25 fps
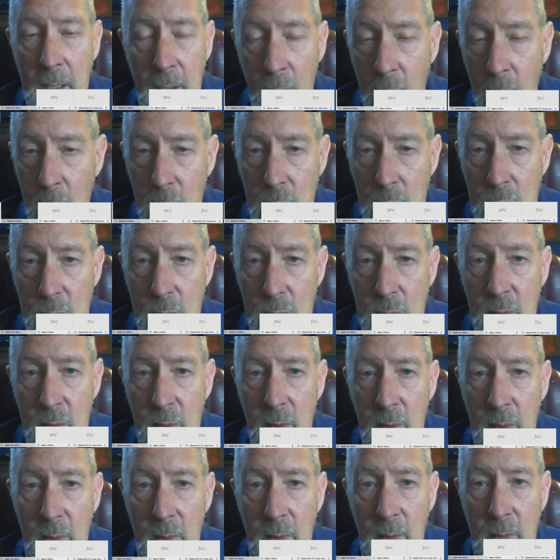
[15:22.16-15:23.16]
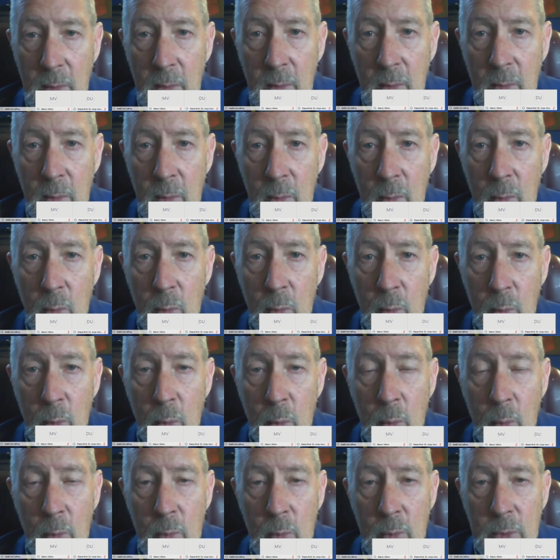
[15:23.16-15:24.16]
of course,
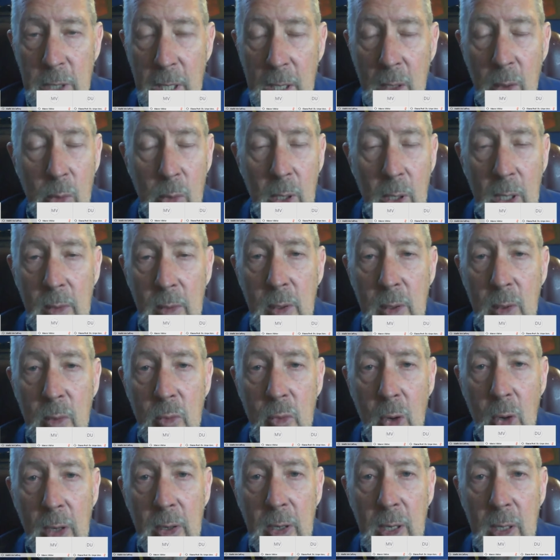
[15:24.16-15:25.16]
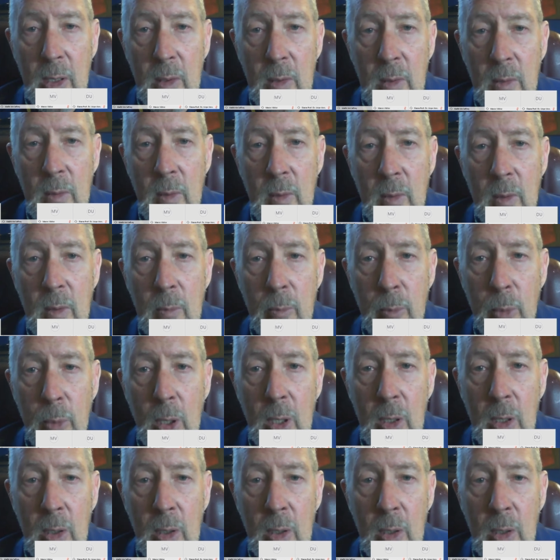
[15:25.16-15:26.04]
take a look at the Drawdown book in